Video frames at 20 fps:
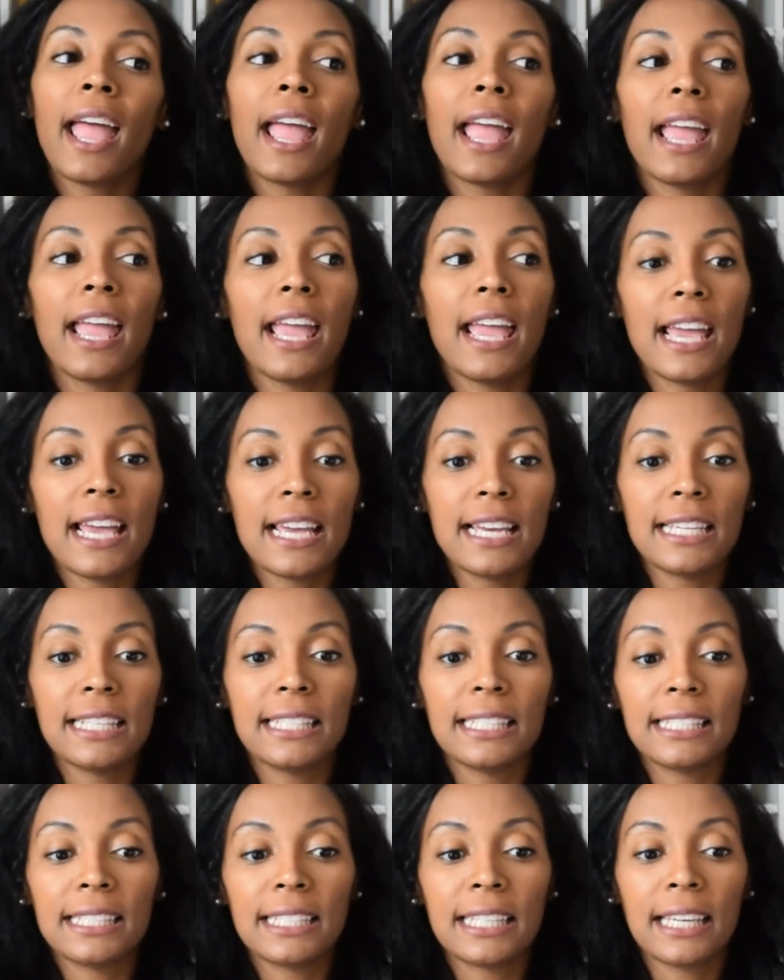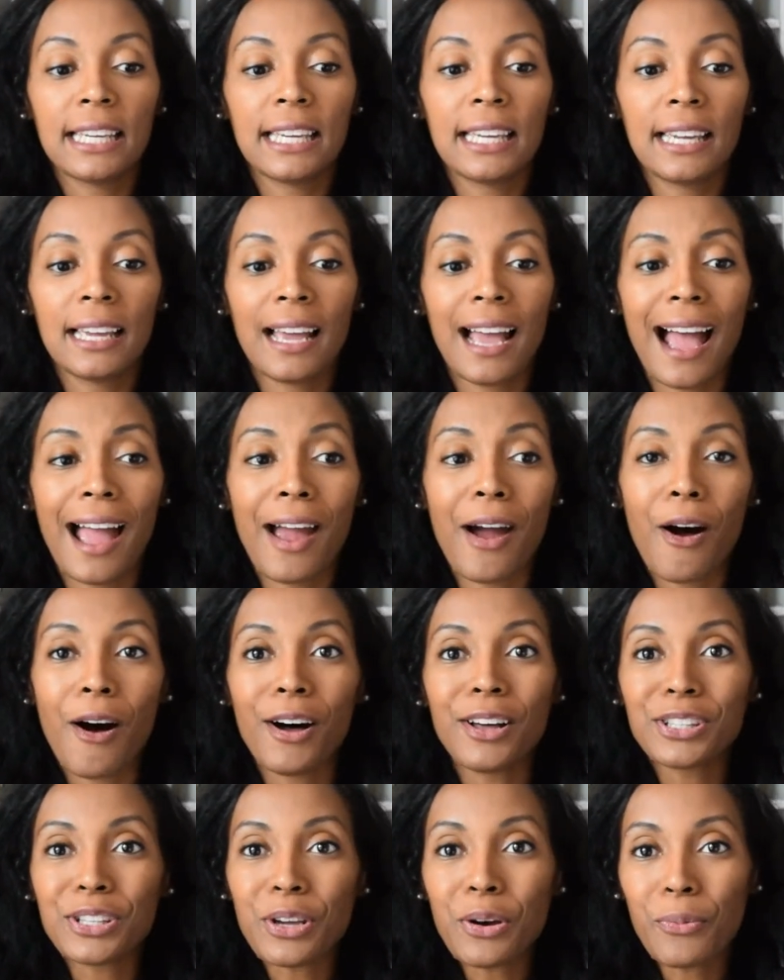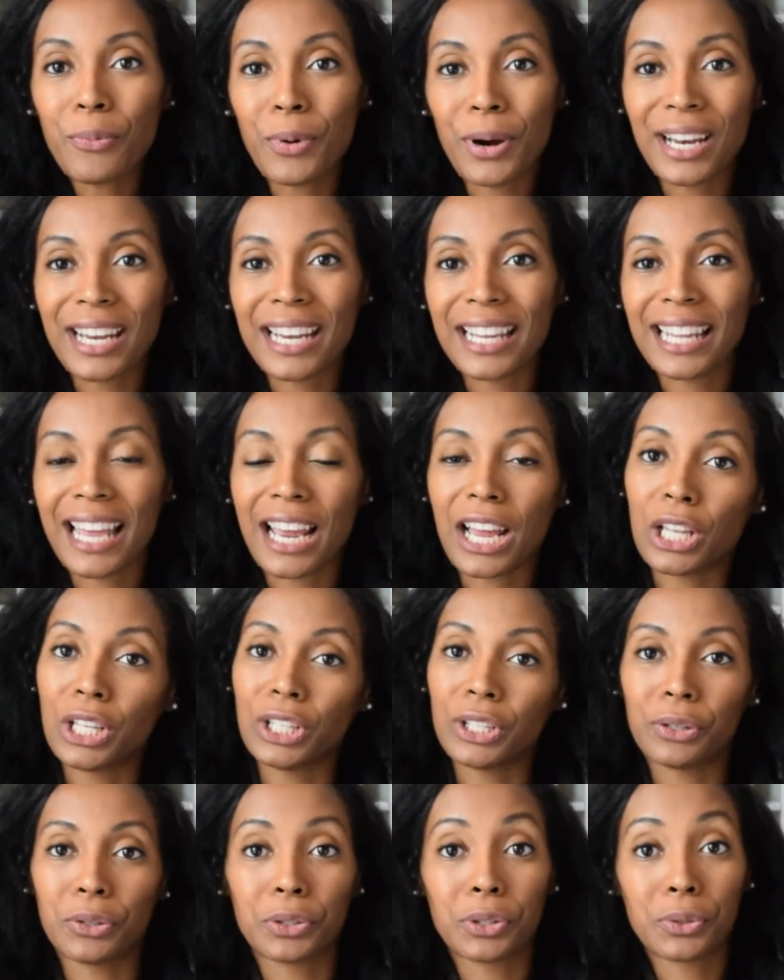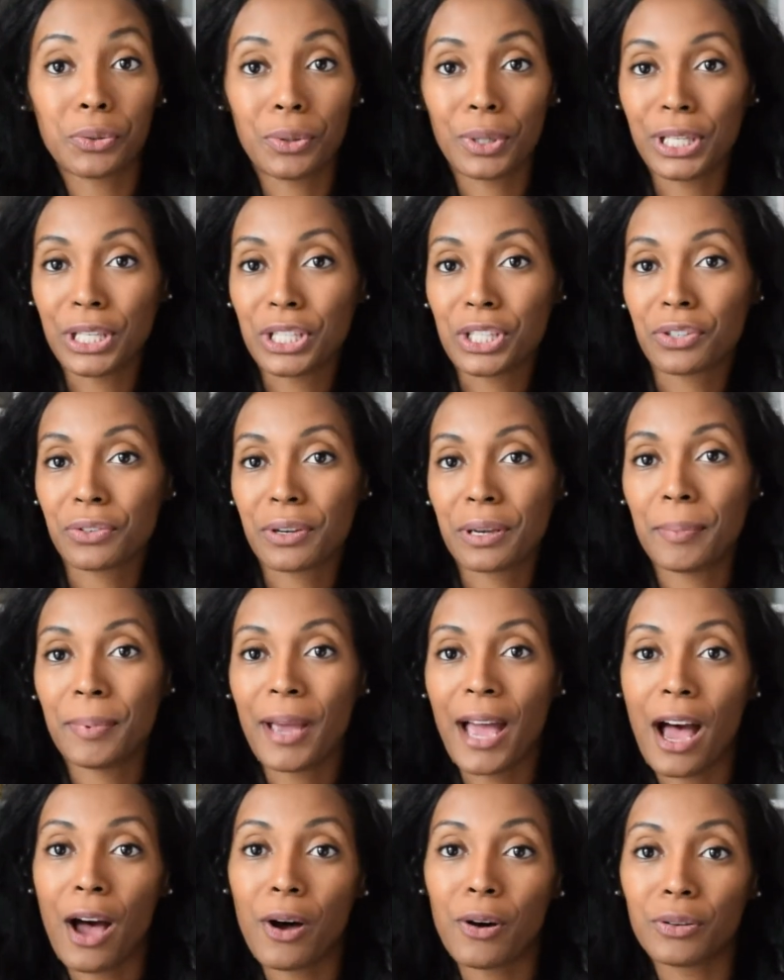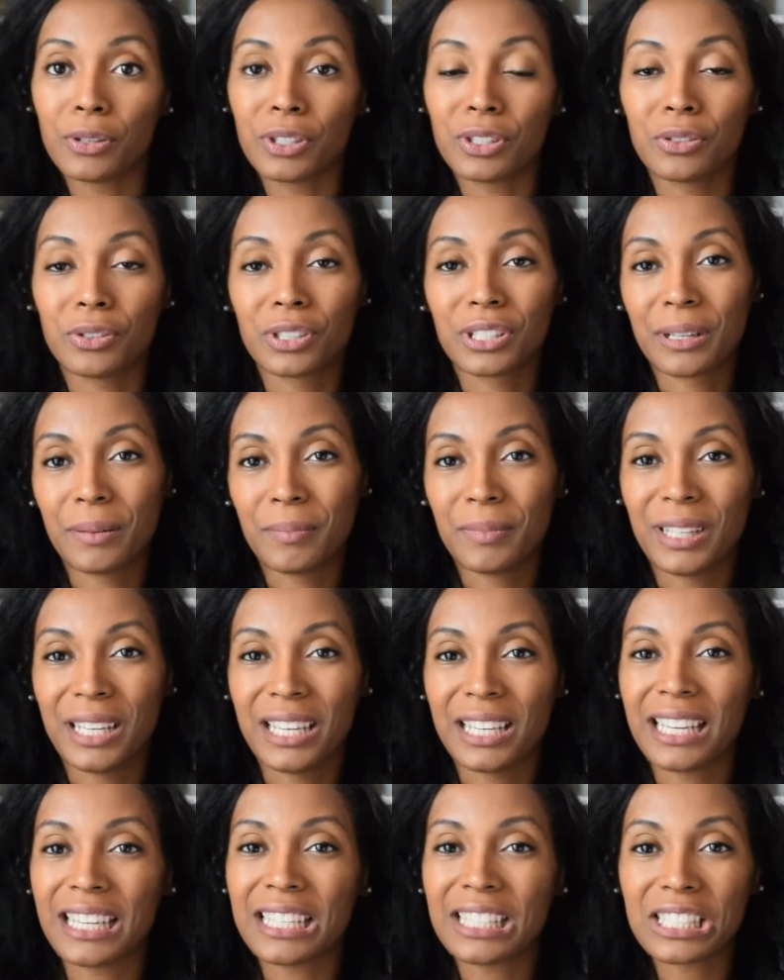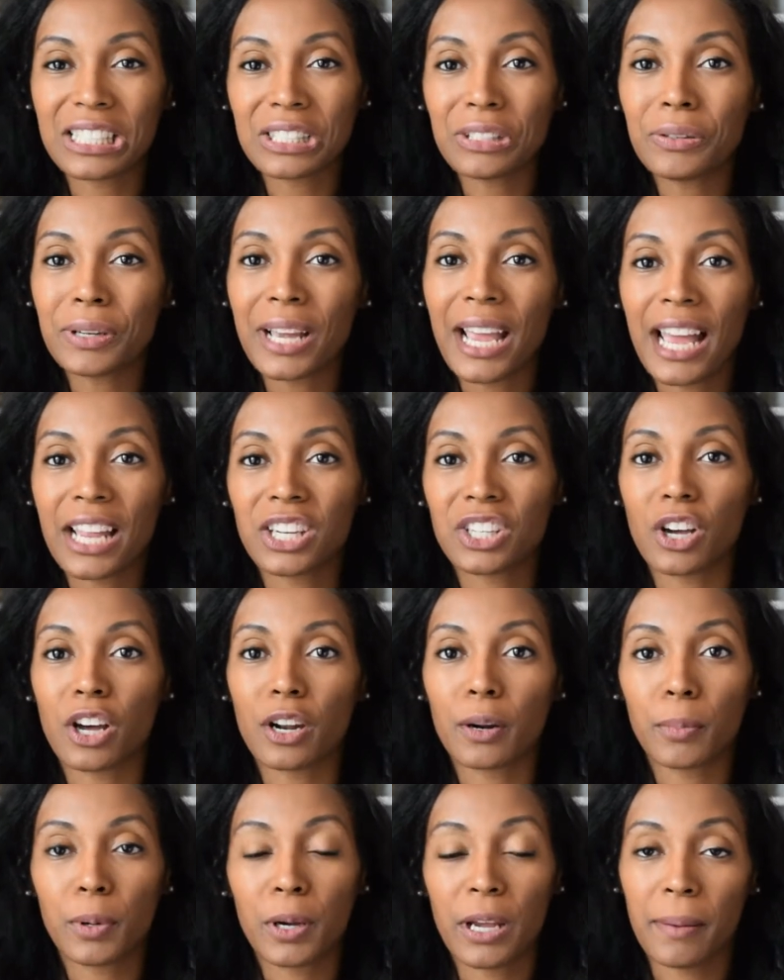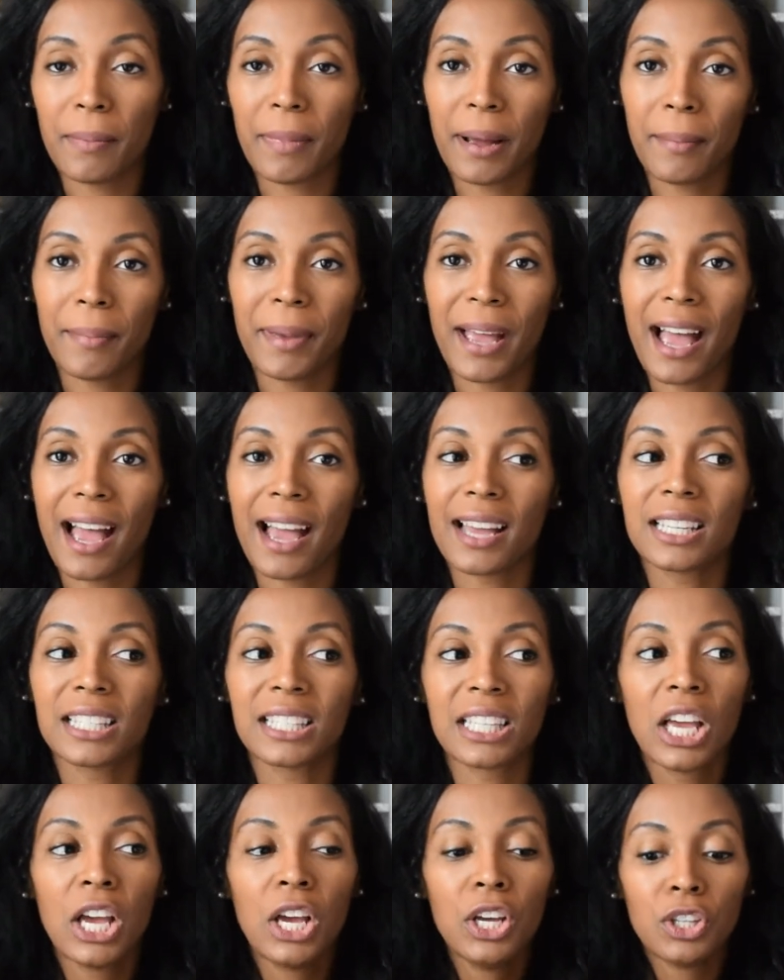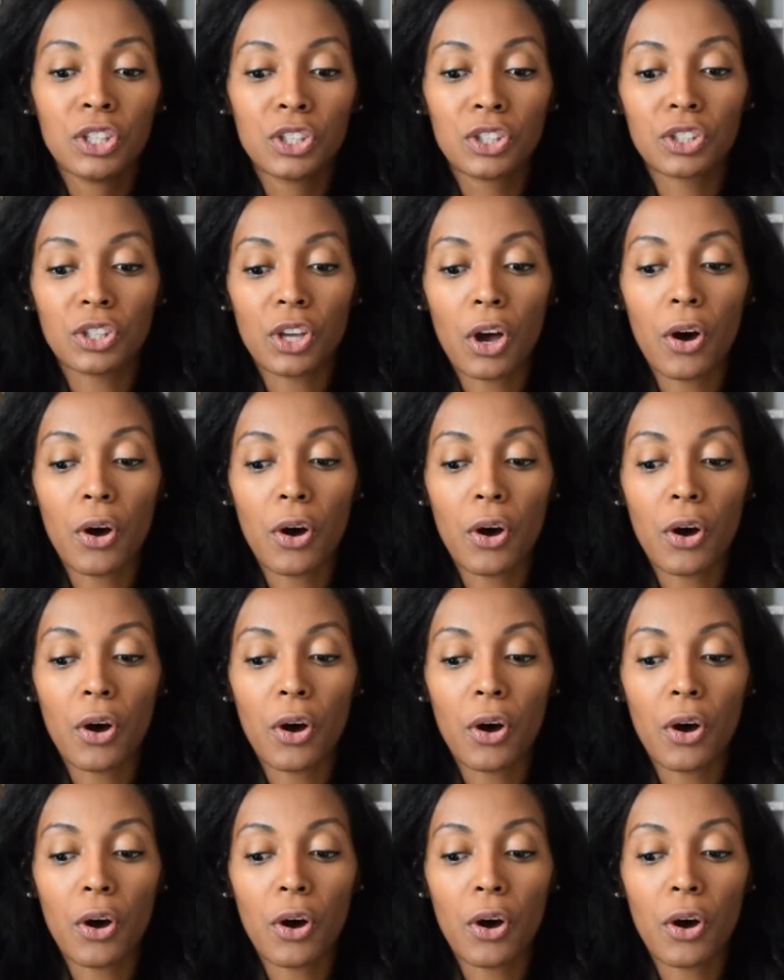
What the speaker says: And I also wanted like a little toiletry pouch or something, like just a little catch-all to put in my bags. So